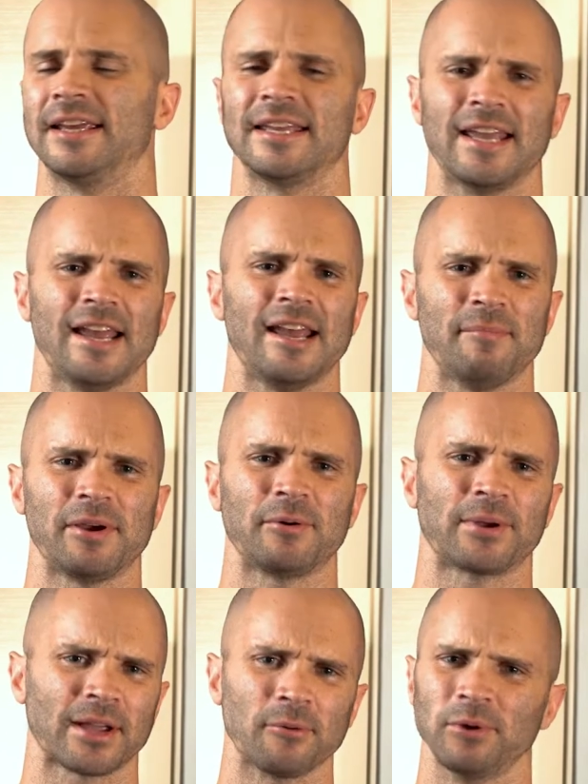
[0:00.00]
yeah,
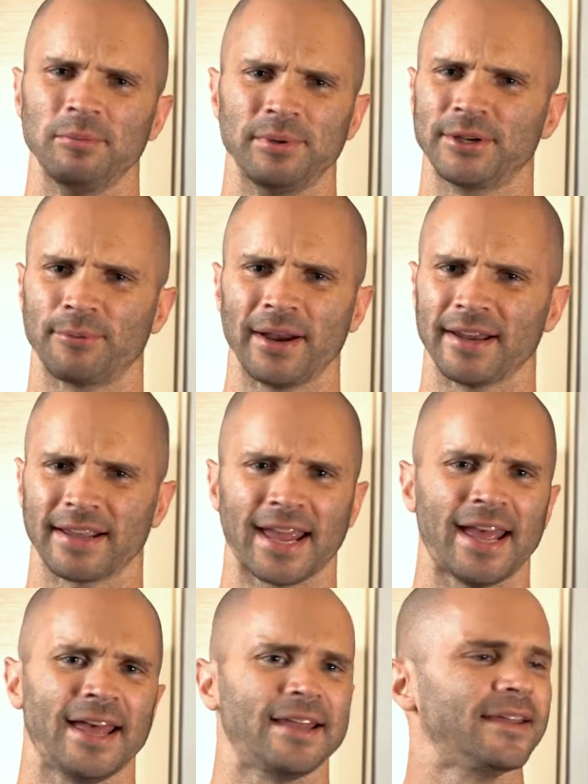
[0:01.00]
America will be great
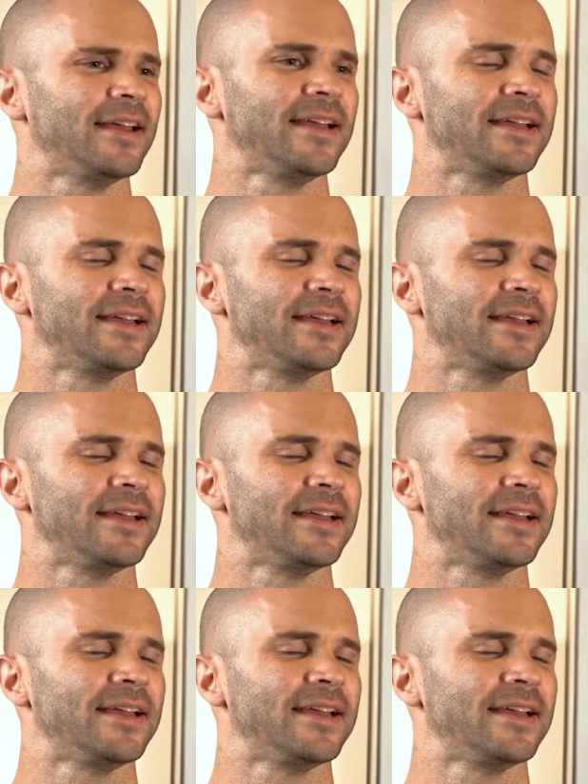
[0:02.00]
again.